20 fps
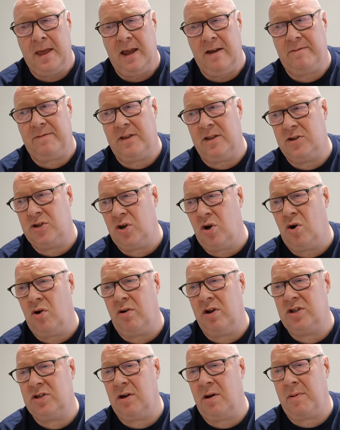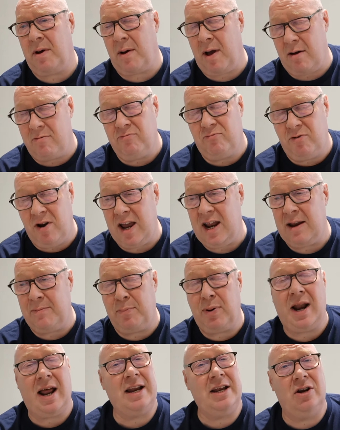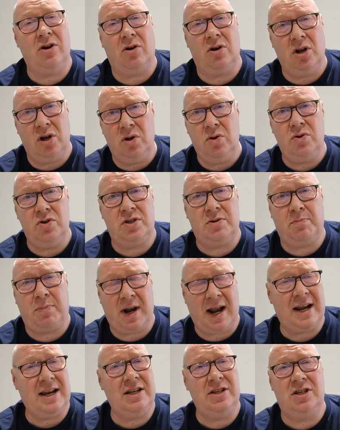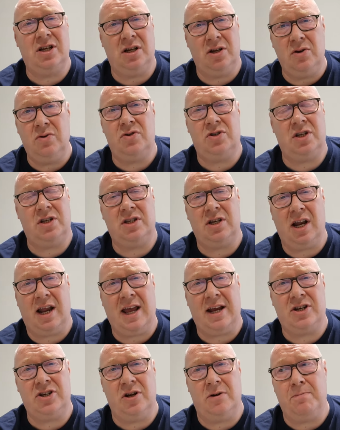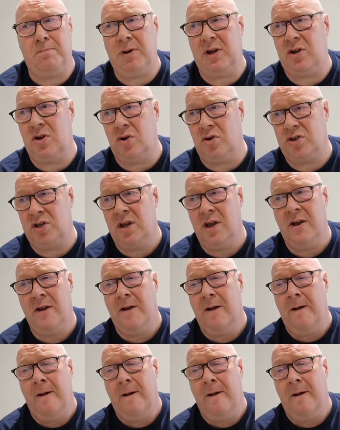if the Tories are really planning to lose this election, because